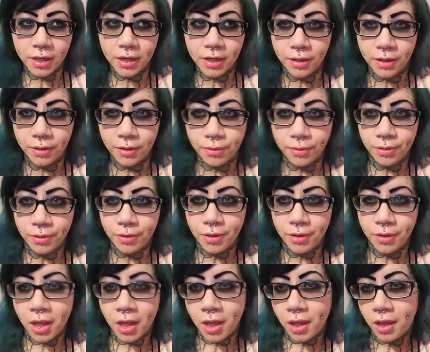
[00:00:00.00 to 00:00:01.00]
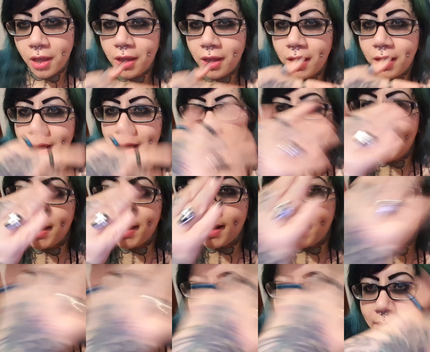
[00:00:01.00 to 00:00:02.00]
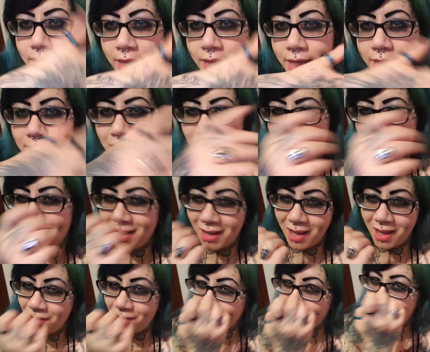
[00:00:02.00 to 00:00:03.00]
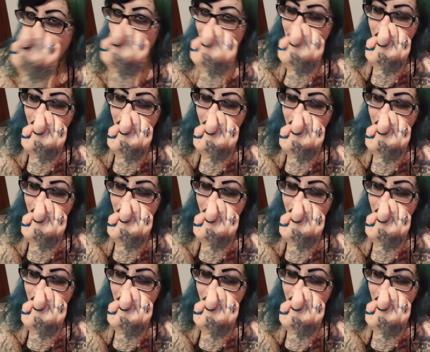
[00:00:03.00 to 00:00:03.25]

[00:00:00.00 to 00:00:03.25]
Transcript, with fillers: you know, I got a tattoo. Like, I've never